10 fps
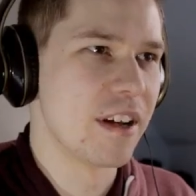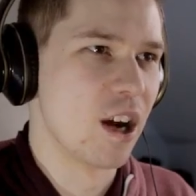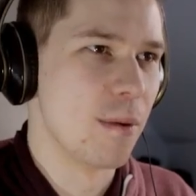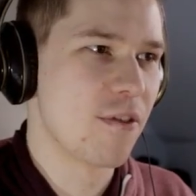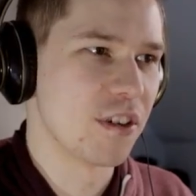we
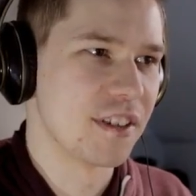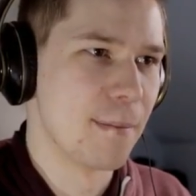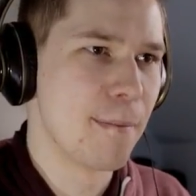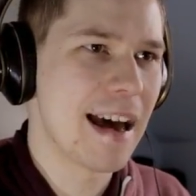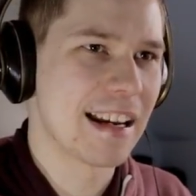go, we've got
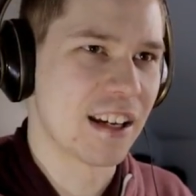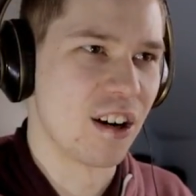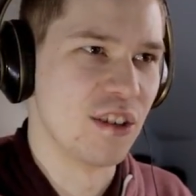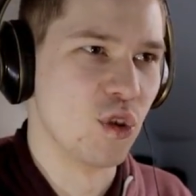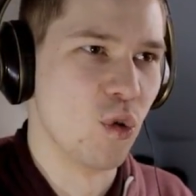some
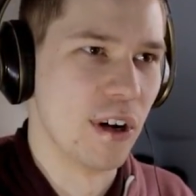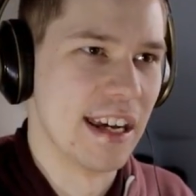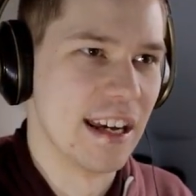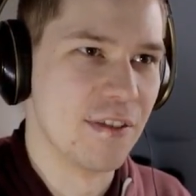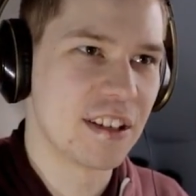malachite ore
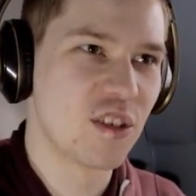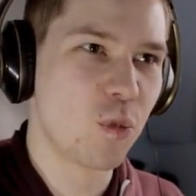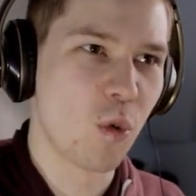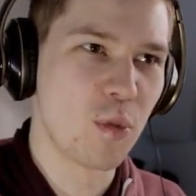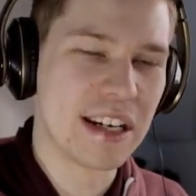here. This is
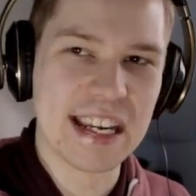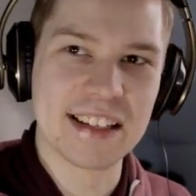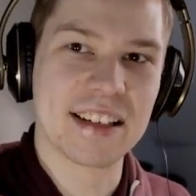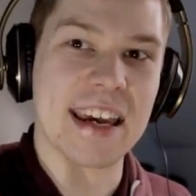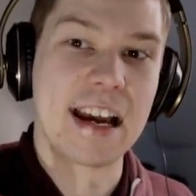what we
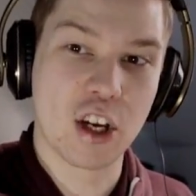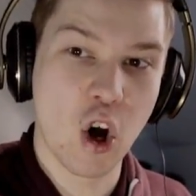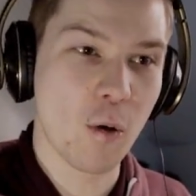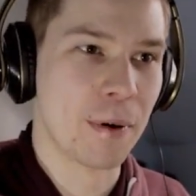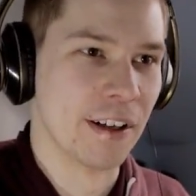need to get
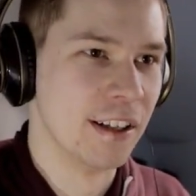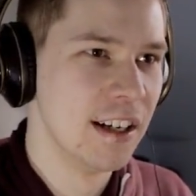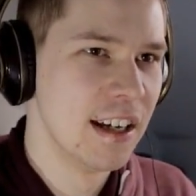copper.